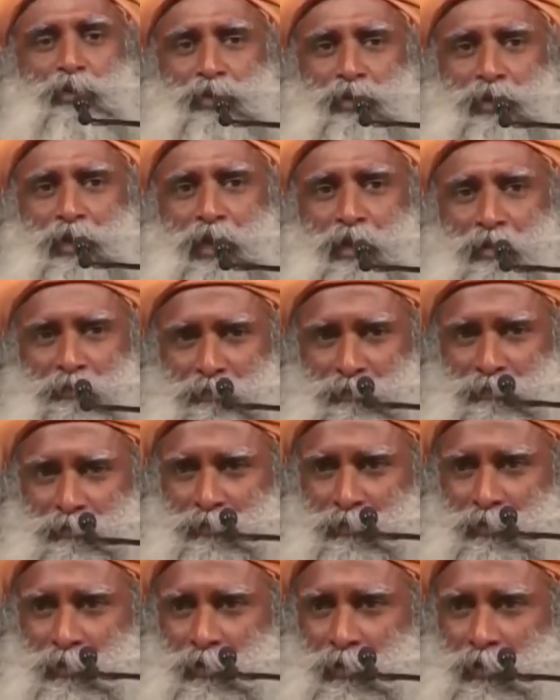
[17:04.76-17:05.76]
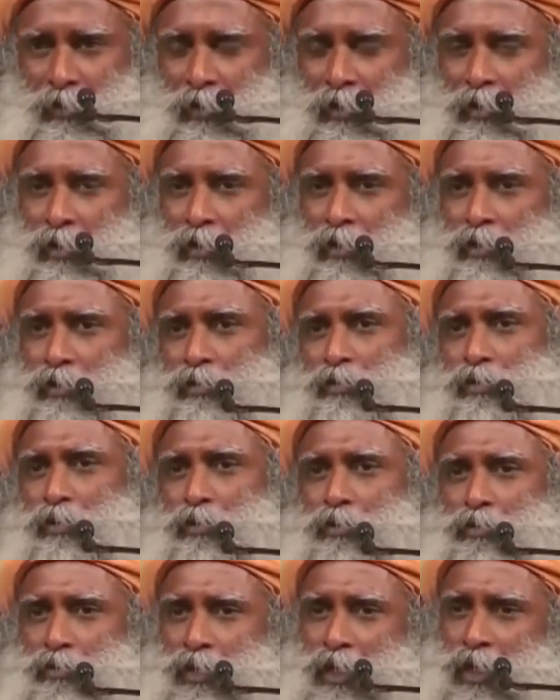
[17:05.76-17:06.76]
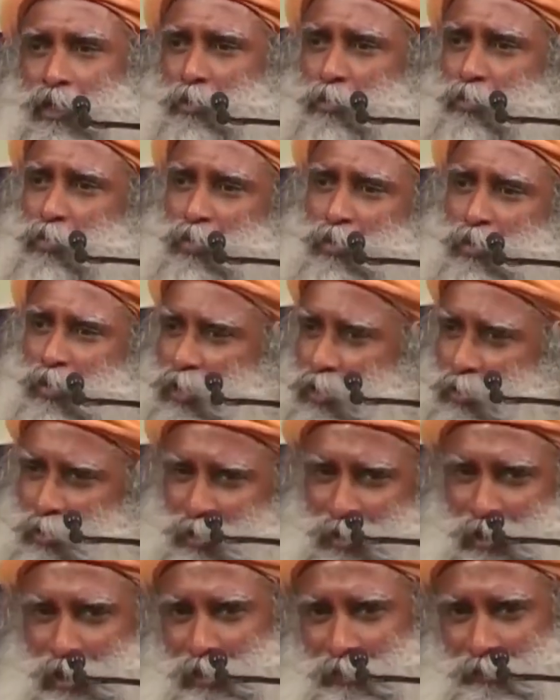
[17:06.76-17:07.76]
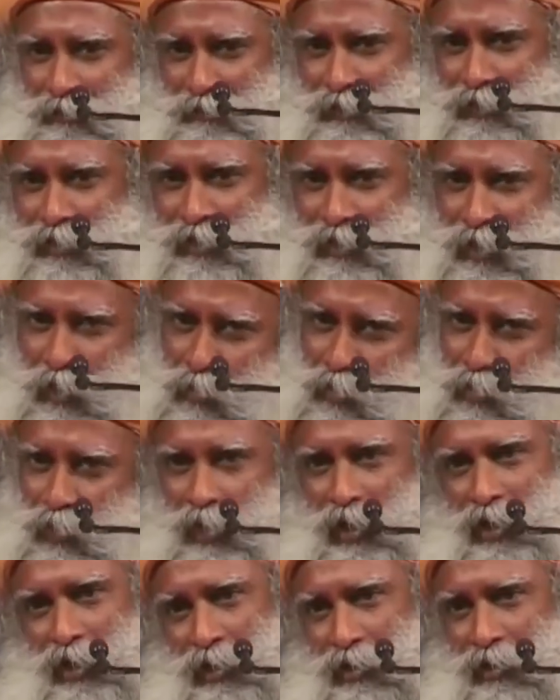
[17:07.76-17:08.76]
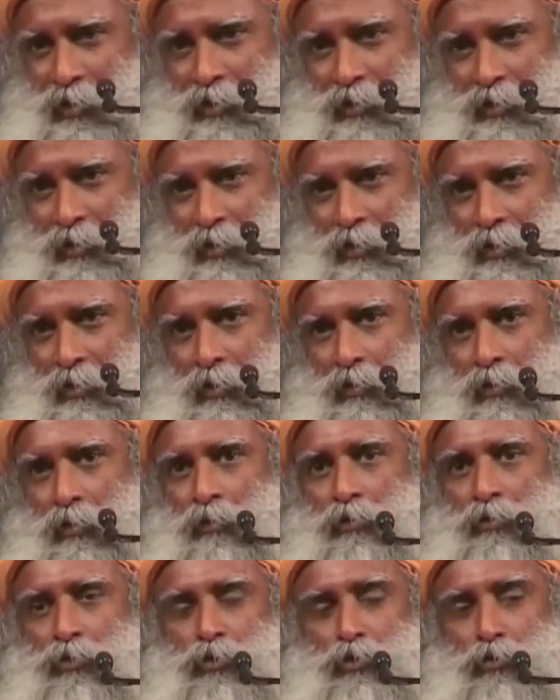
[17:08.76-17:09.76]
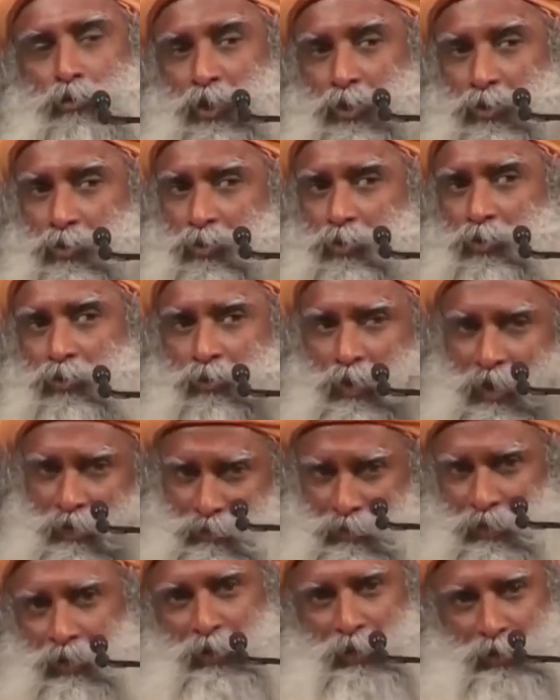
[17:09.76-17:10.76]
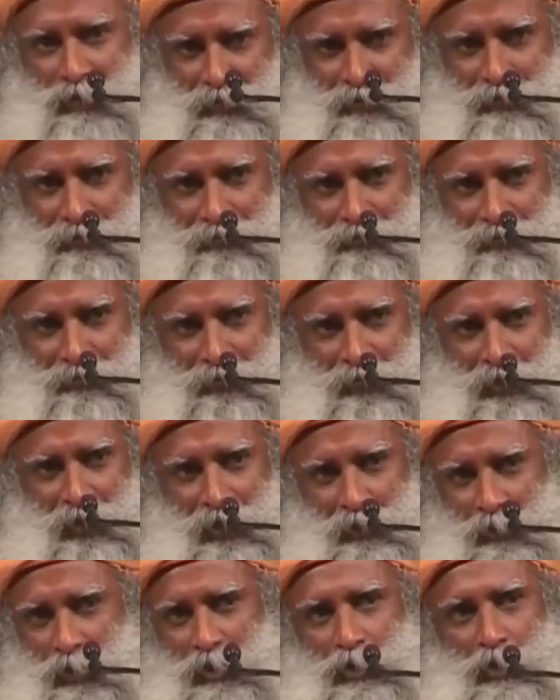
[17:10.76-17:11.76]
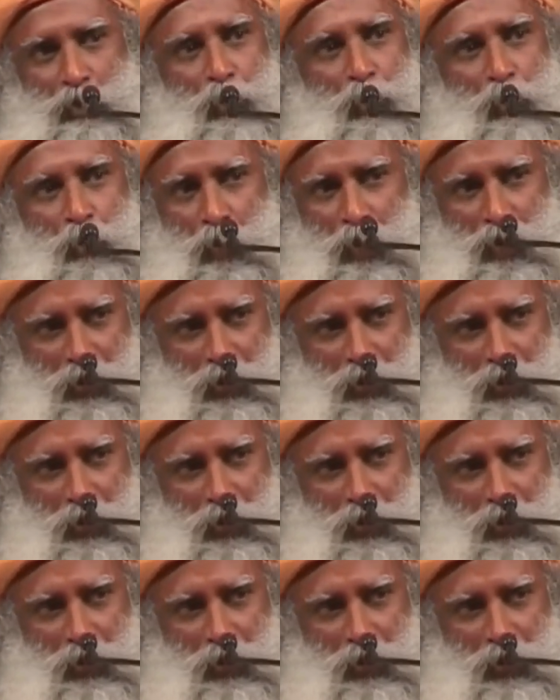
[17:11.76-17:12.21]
yourself, don't try to bull yourself in some way. You must do the right thing, otherwise it won't